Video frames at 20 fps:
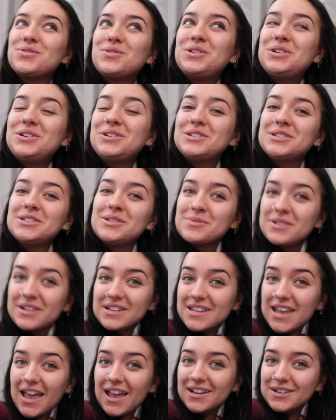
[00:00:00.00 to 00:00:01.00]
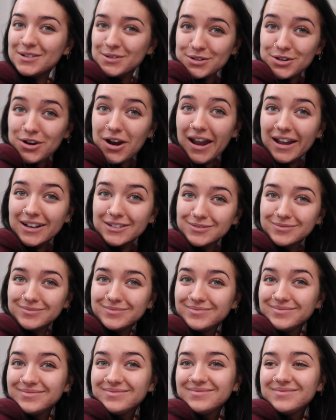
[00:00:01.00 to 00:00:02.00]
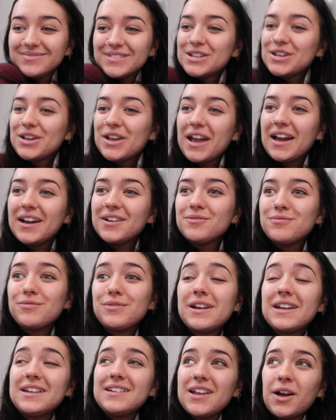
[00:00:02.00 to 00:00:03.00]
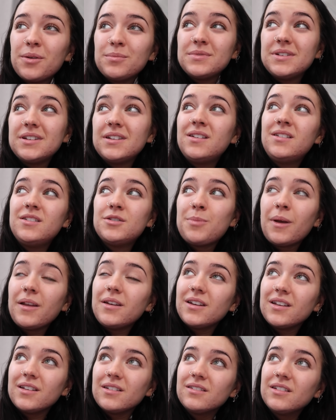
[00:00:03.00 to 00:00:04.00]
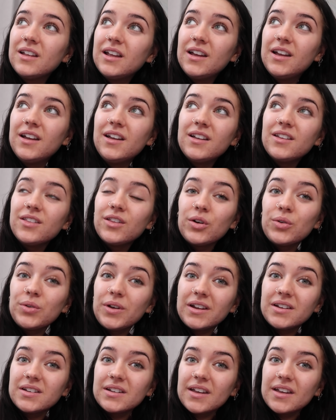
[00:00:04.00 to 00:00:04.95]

all you can say, it was great. So yeah, we ended up spending the whole day